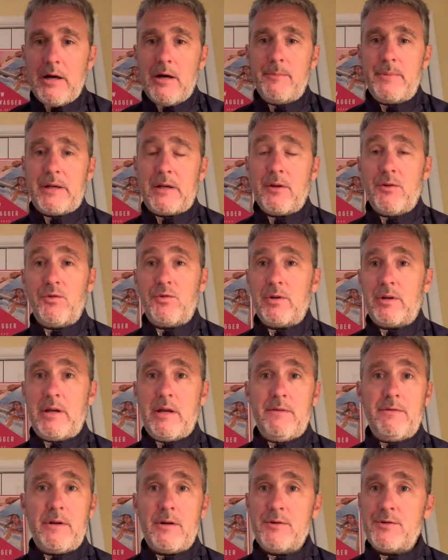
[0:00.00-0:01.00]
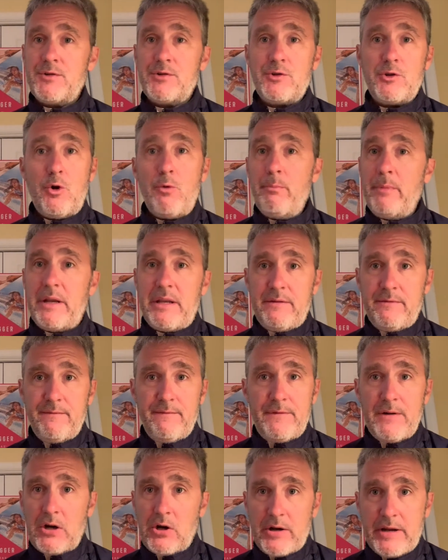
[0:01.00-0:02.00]
because again, there's so many
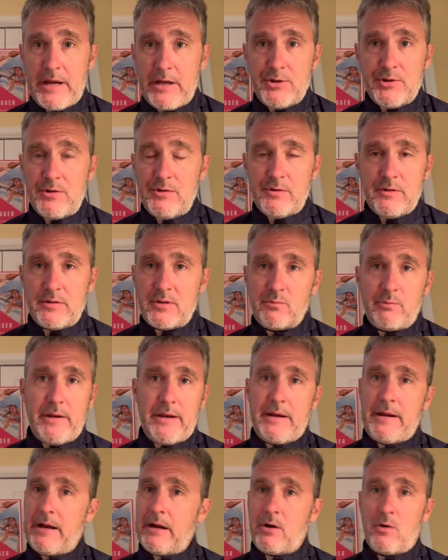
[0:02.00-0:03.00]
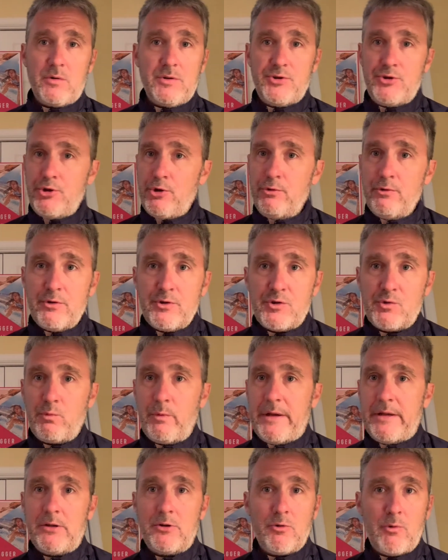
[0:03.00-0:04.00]
variations of suite categories: junior
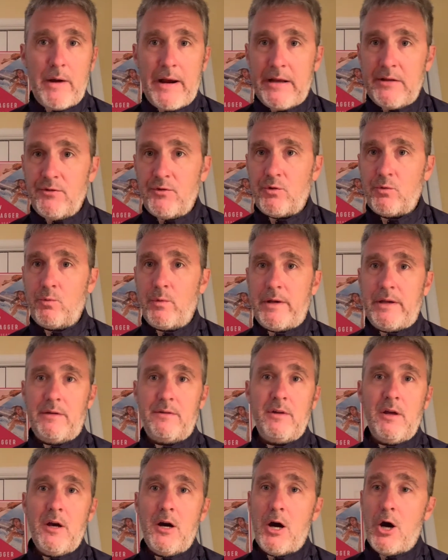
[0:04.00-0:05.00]
suite, grand suite,